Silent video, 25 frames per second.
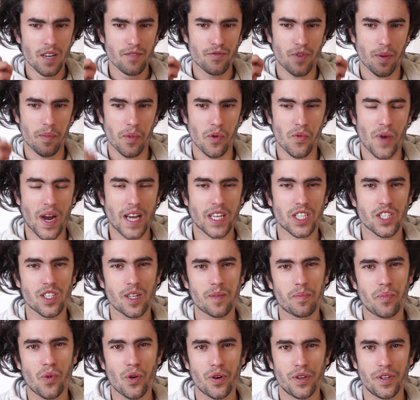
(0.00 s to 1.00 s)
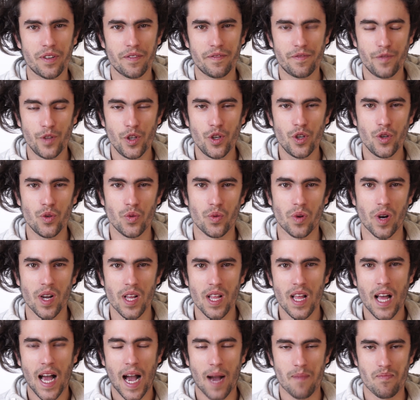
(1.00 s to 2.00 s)
from a rational point of view,
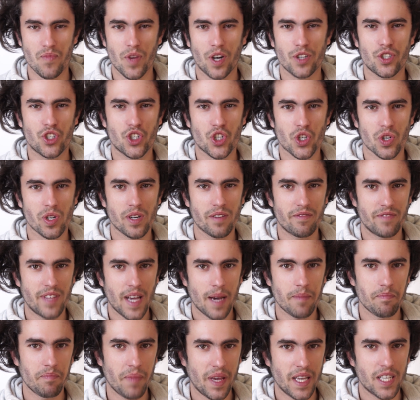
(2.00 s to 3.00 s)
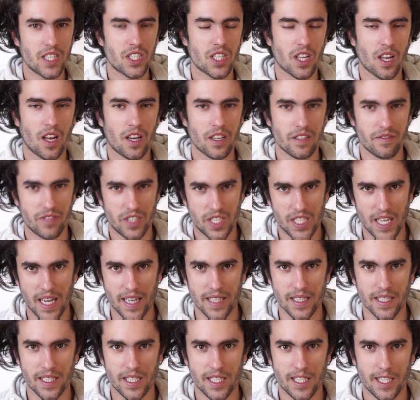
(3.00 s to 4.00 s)
I'm not sure if that makes a lot of
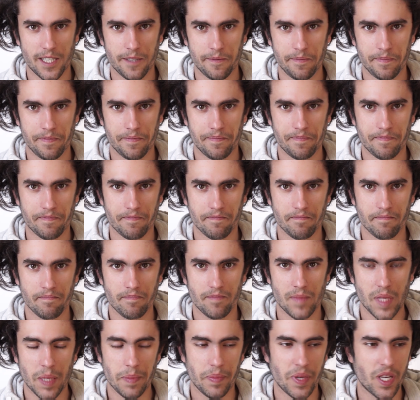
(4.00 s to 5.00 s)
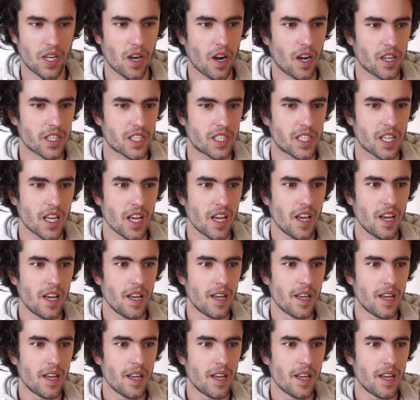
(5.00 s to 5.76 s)
sense, because